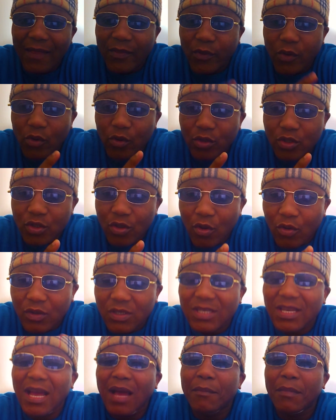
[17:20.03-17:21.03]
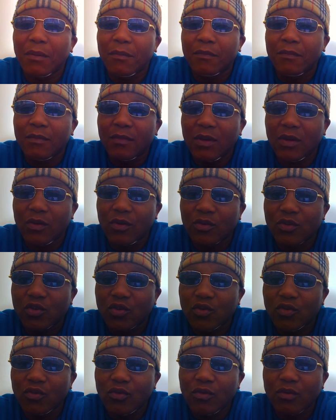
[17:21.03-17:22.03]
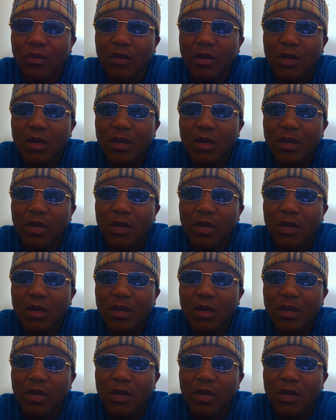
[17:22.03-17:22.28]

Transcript: thought of talk summer, you know, to